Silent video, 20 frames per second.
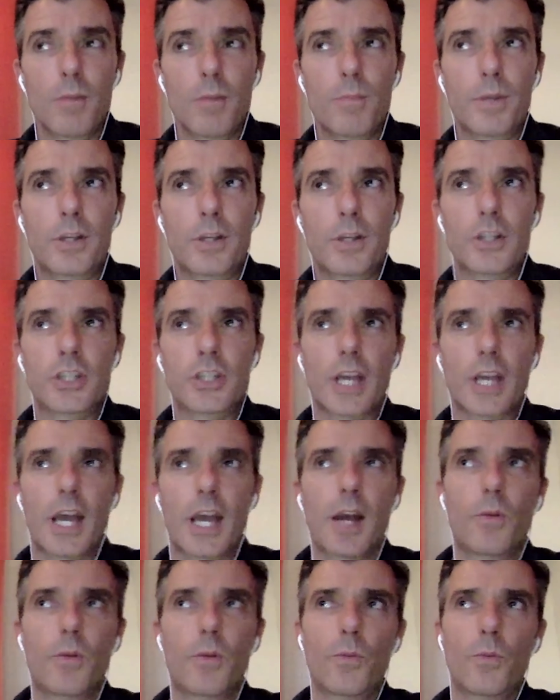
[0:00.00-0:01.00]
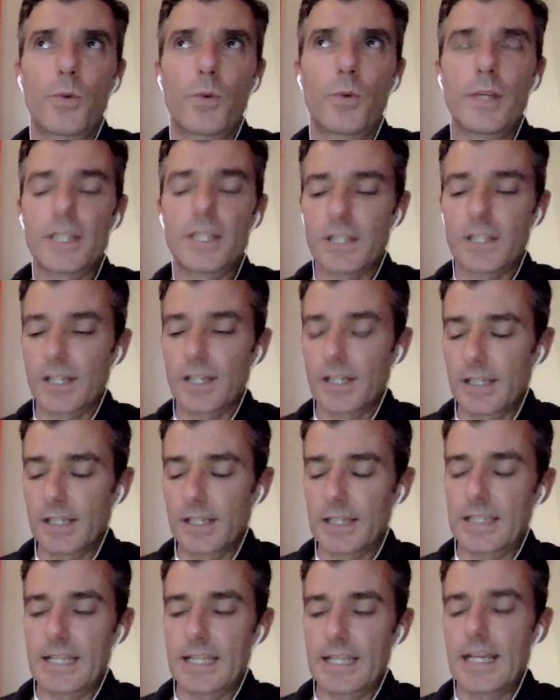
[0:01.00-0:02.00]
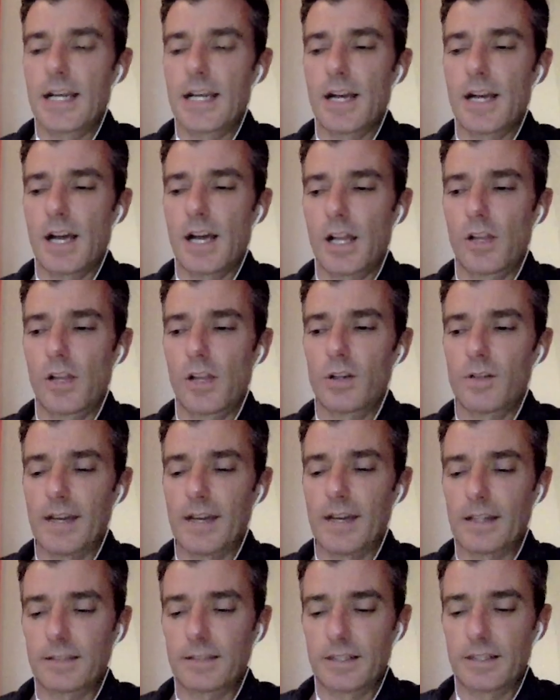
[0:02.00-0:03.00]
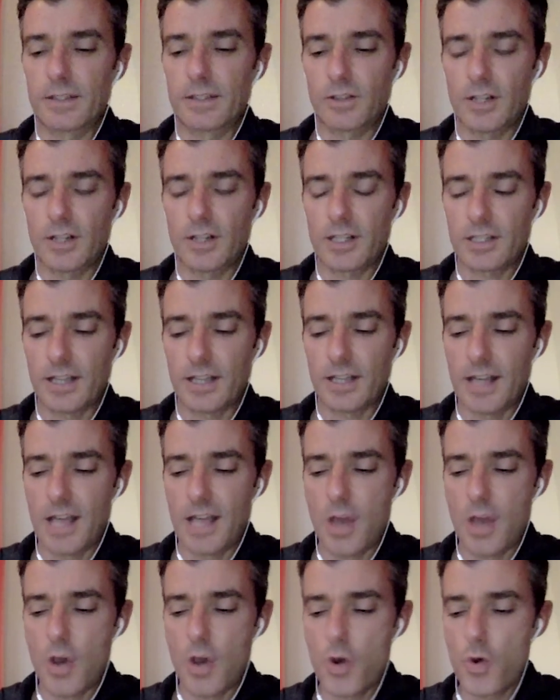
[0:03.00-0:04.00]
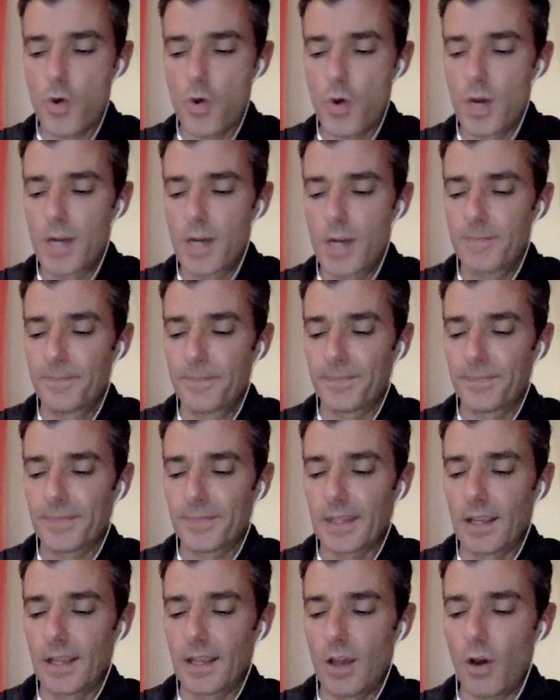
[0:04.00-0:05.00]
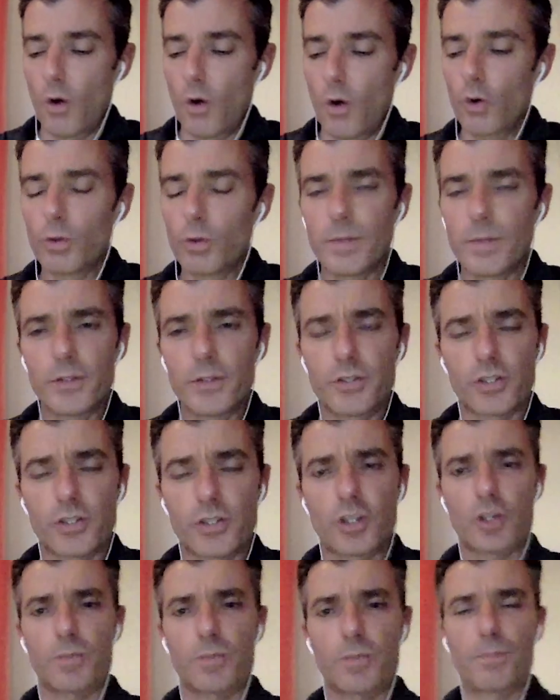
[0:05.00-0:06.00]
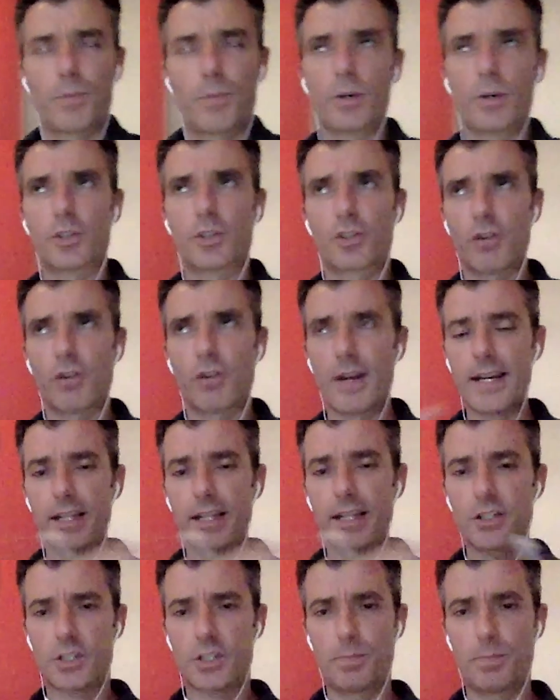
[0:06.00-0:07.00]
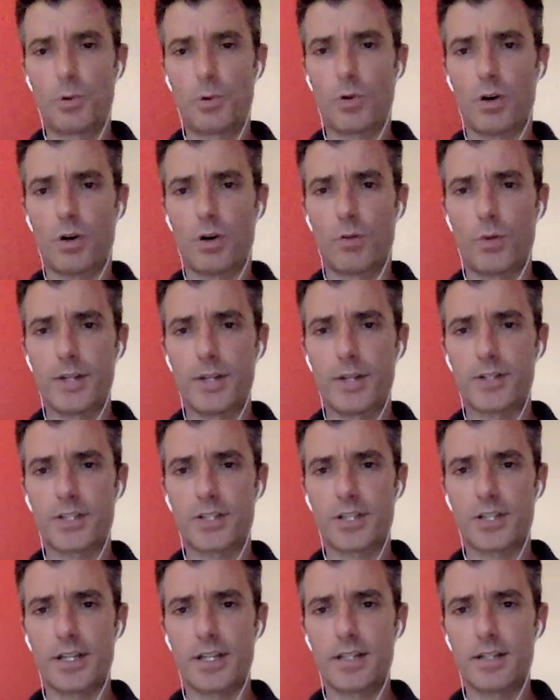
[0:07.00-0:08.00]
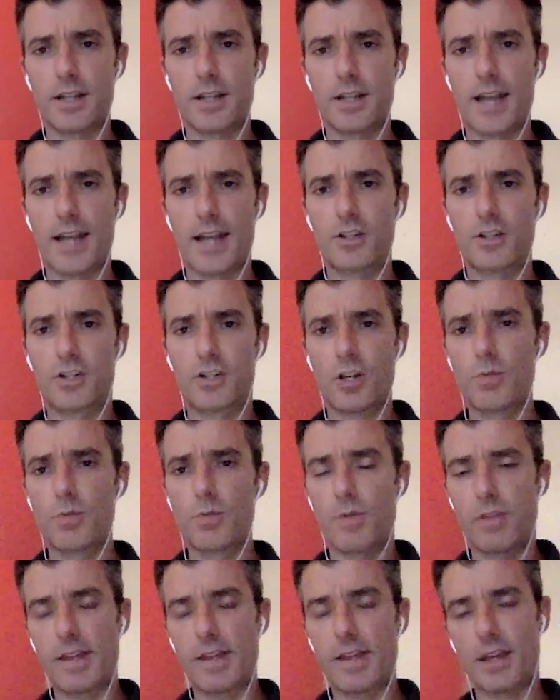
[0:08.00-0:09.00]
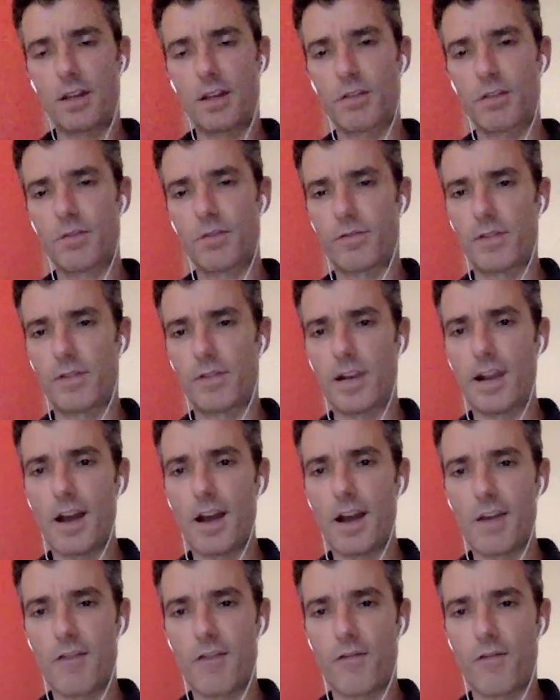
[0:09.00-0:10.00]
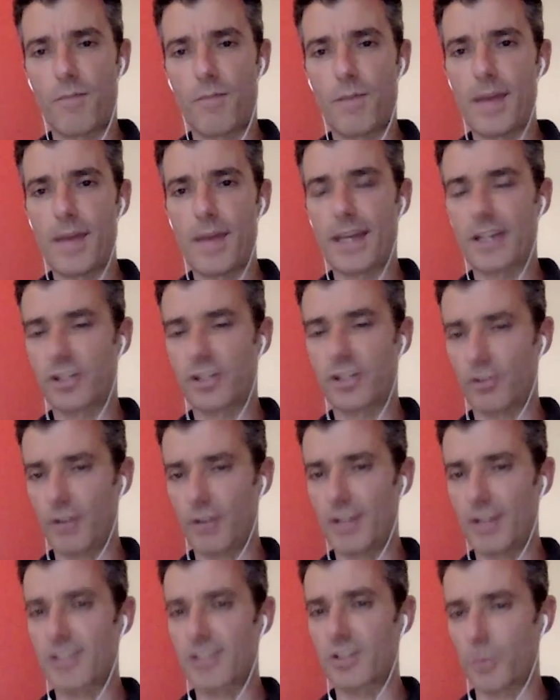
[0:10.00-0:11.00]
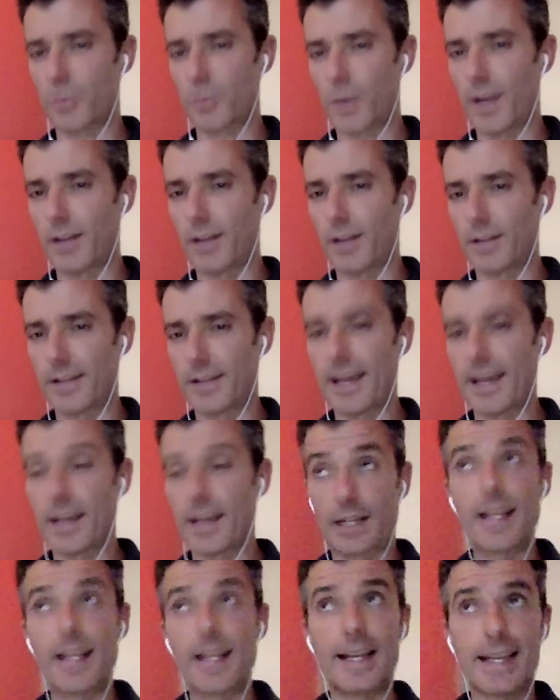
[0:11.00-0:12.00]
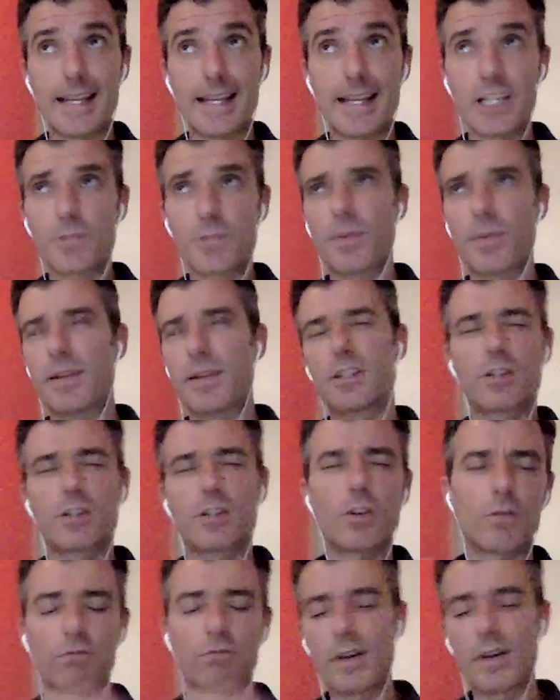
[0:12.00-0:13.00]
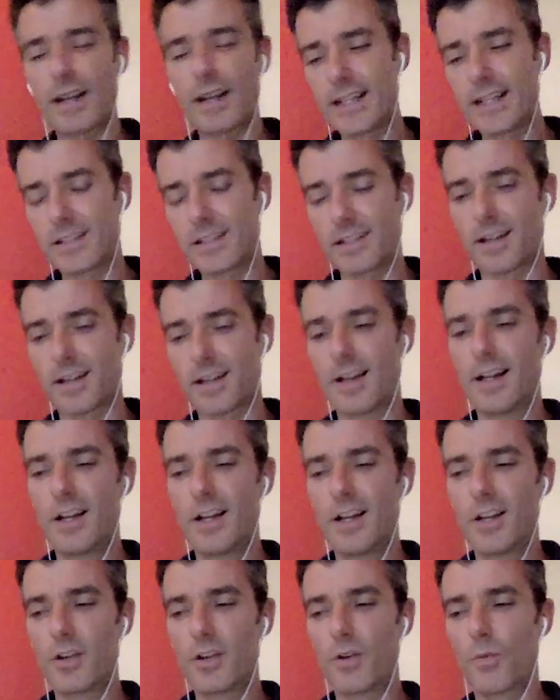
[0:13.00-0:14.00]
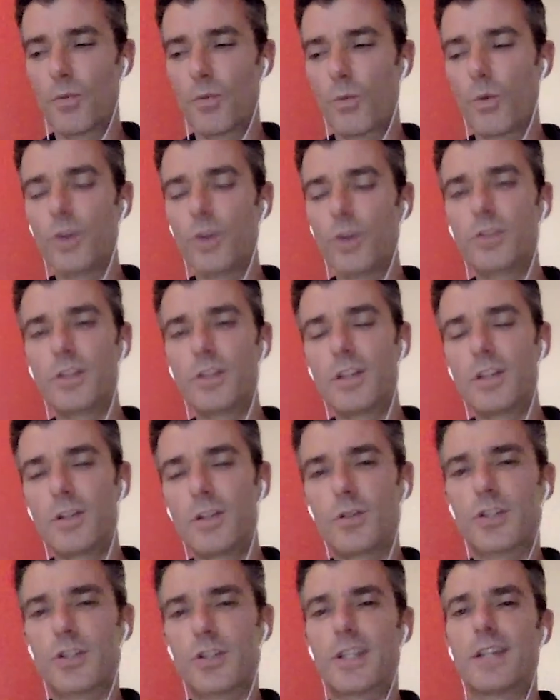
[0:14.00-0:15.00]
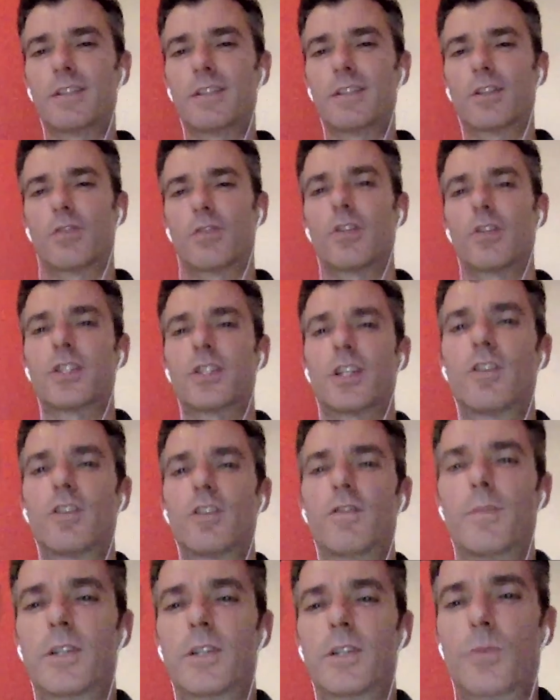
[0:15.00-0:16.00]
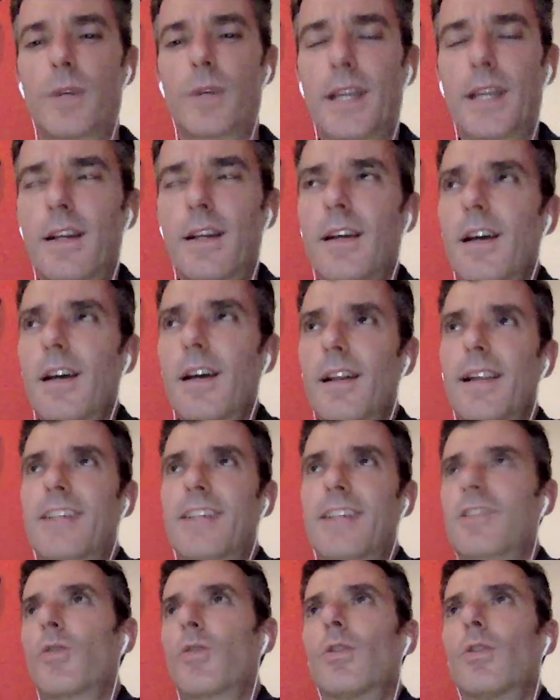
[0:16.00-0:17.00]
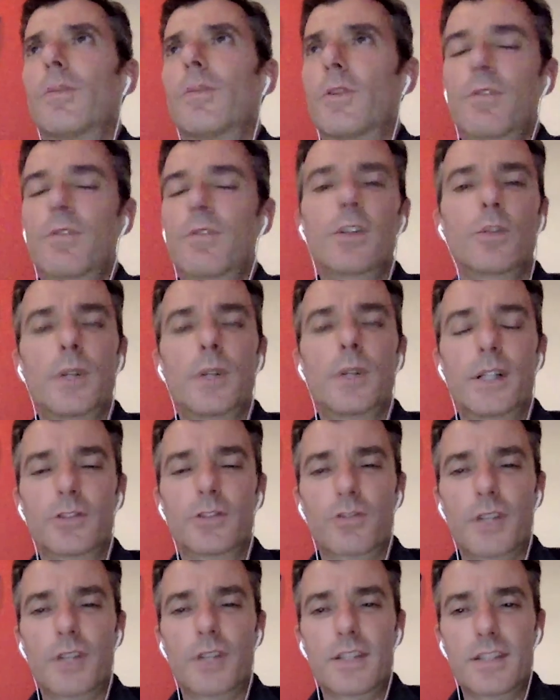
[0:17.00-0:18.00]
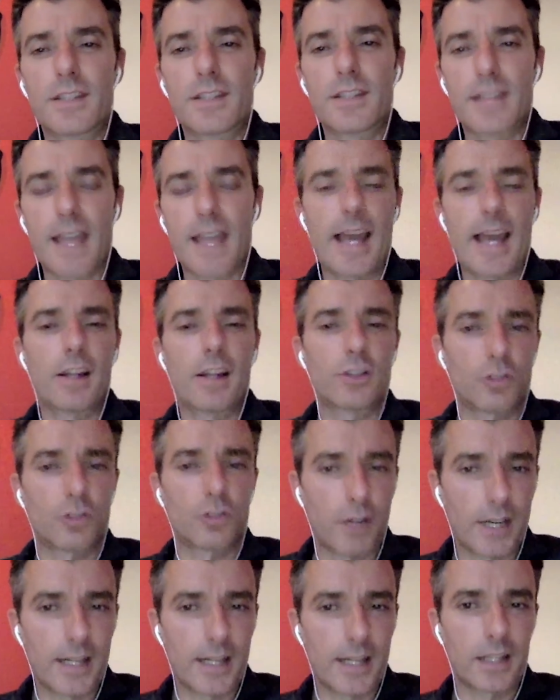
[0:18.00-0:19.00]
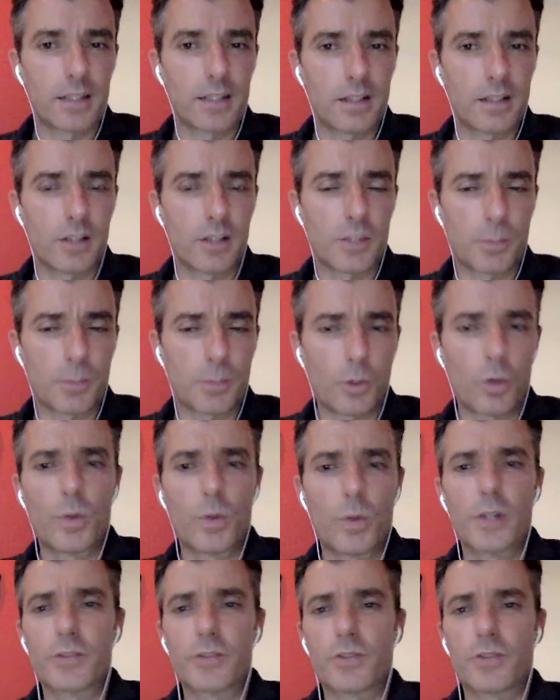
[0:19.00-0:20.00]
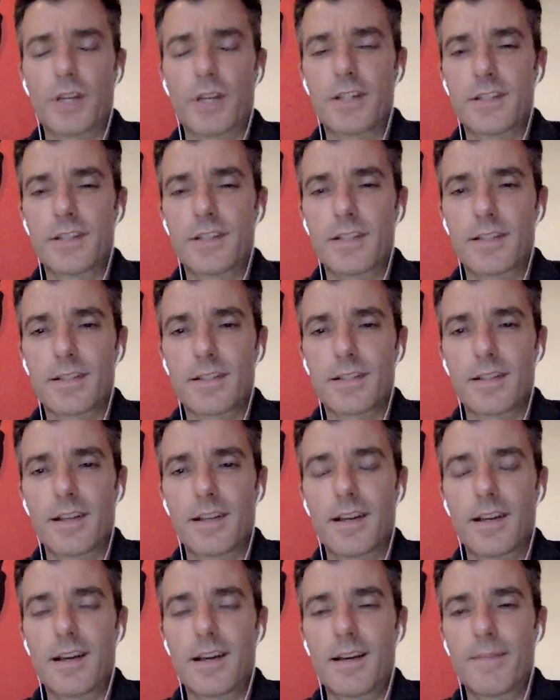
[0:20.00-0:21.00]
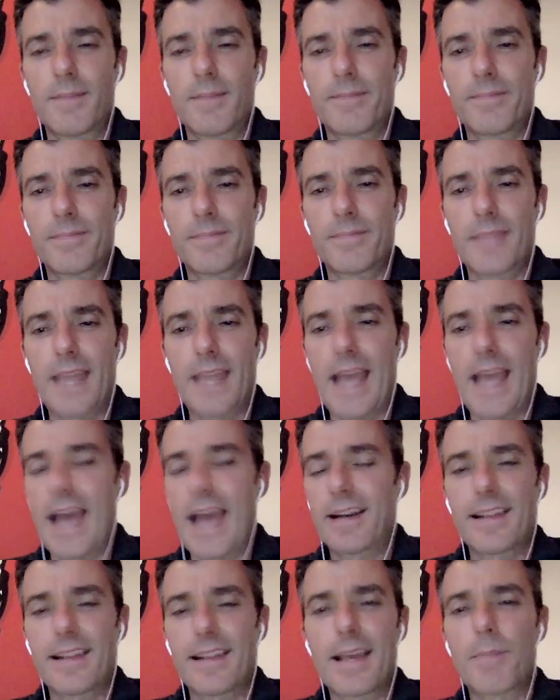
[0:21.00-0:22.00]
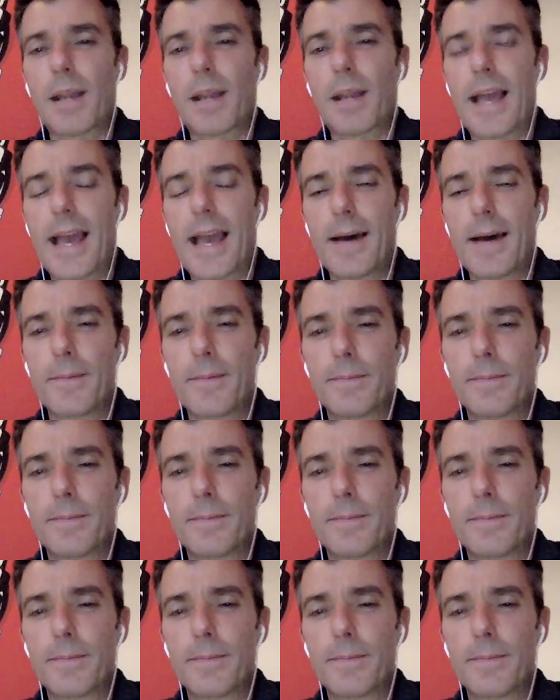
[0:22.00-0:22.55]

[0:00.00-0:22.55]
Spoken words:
Because we certainly see a lot of athletes on our side here who almost put training and sport on one side and don't think of life being a stress as well. That clearly it is, but it's not related. What do you see of the crossover between, let's call them the real world stresses, and our training and sport world stresses? How do they play out?